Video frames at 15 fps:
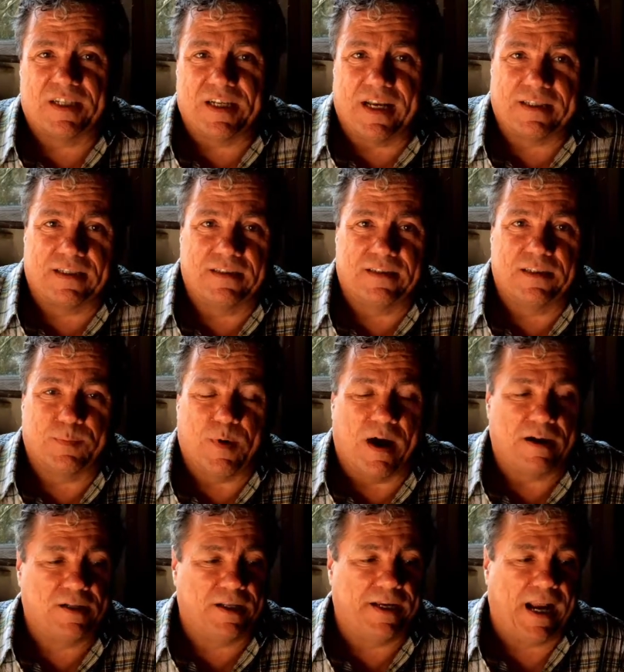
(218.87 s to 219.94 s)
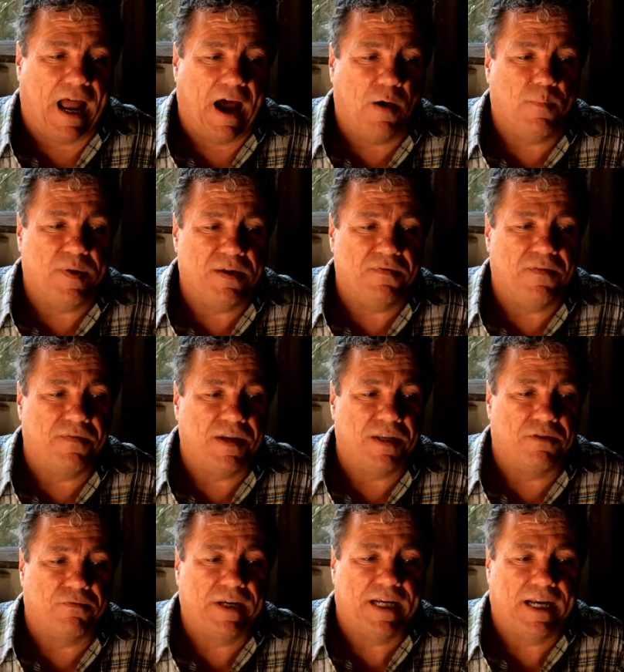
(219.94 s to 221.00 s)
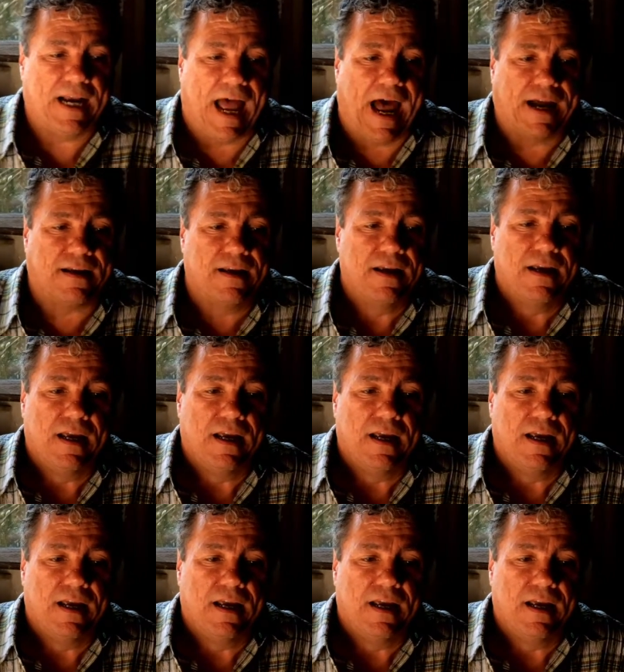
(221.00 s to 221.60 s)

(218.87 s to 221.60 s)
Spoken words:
senescence is modulated, how p53 can act